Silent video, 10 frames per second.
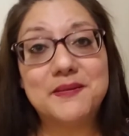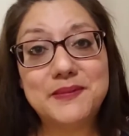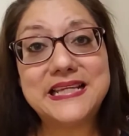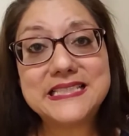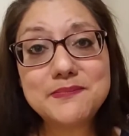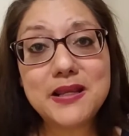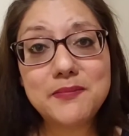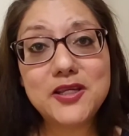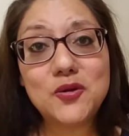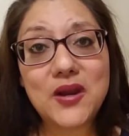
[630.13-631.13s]
because it
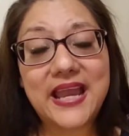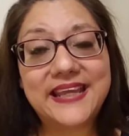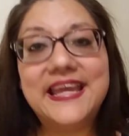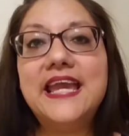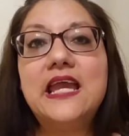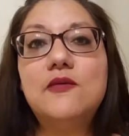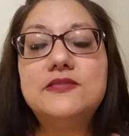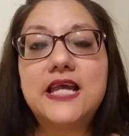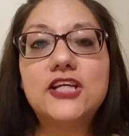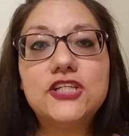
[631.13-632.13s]
made me cry. It
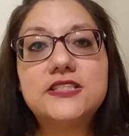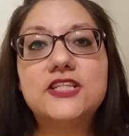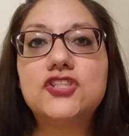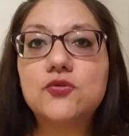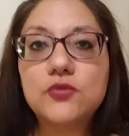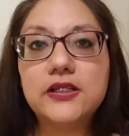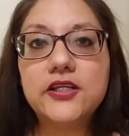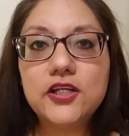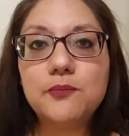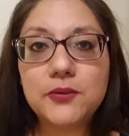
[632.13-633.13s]
was actually such a really
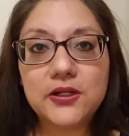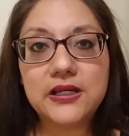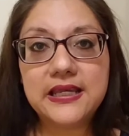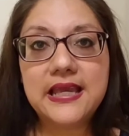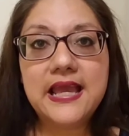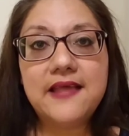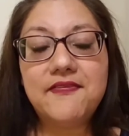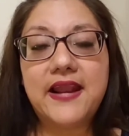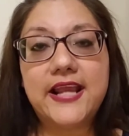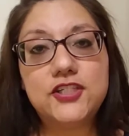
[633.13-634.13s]
good book
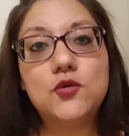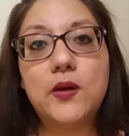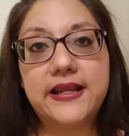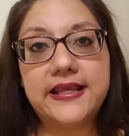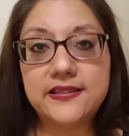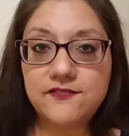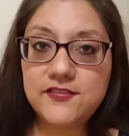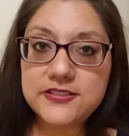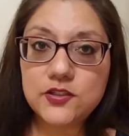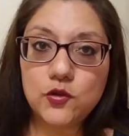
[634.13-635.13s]
that I do want to get the
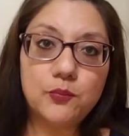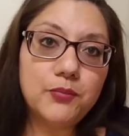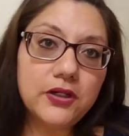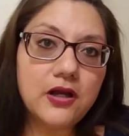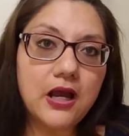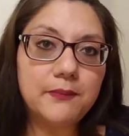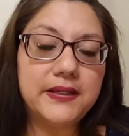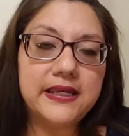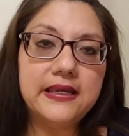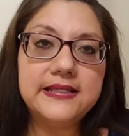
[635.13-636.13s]
physical book
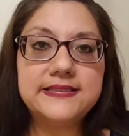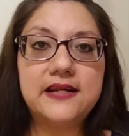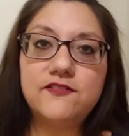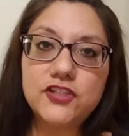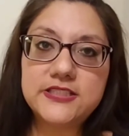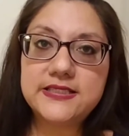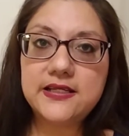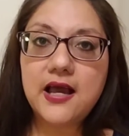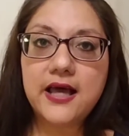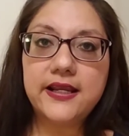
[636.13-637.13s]
copy instead of just
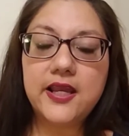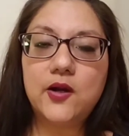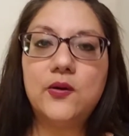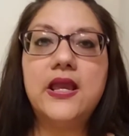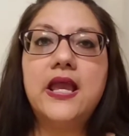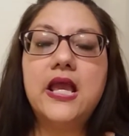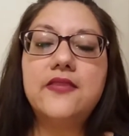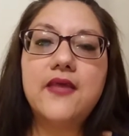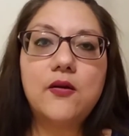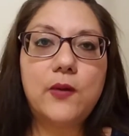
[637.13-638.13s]
the audio,
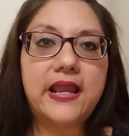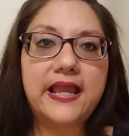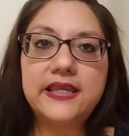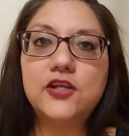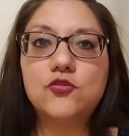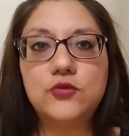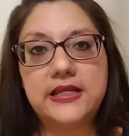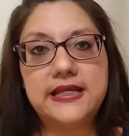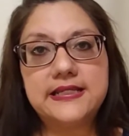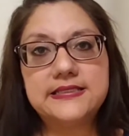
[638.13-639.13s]
and that way I can
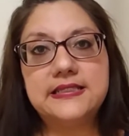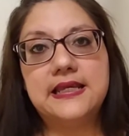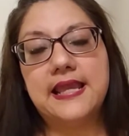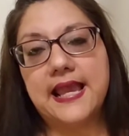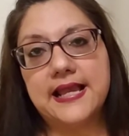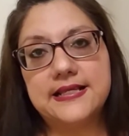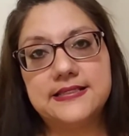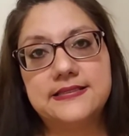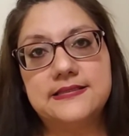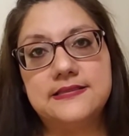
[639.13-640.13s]
read it
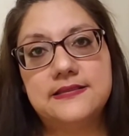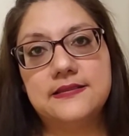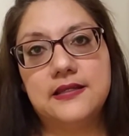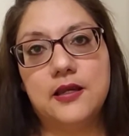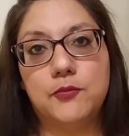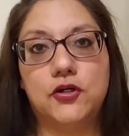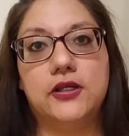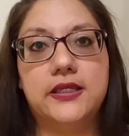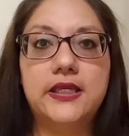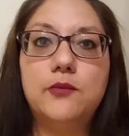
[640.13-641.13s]
as a
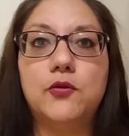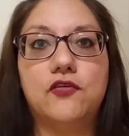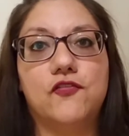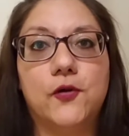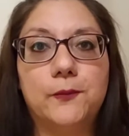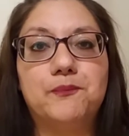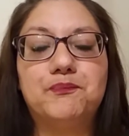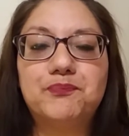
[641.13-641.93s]
book in book form.